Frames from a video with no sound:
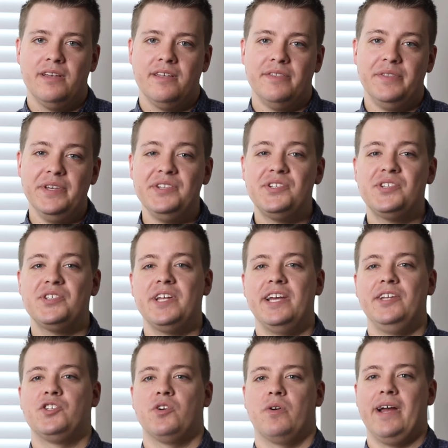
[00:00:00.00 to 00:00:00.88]
These
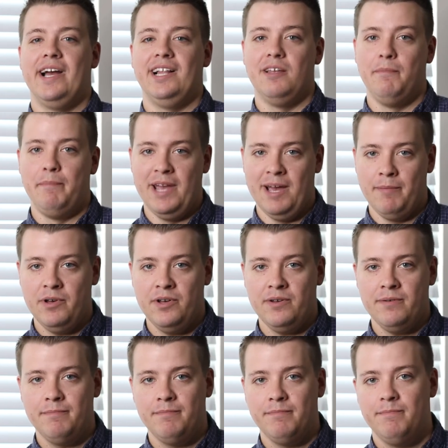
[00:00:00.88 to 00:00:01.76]
states are
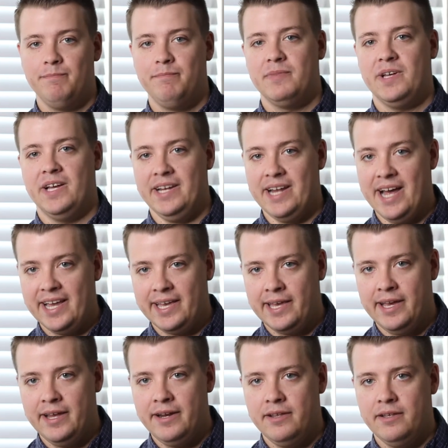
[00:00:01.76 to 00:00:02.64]
Alabama,
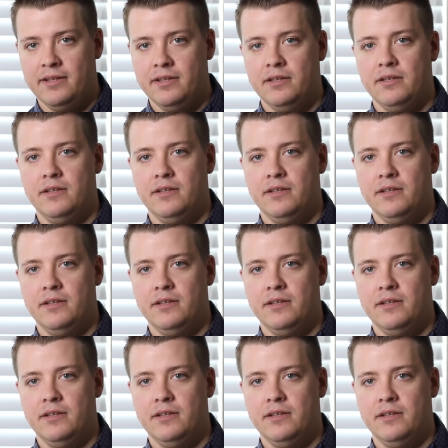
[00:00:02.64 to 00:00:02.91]
Connecticut,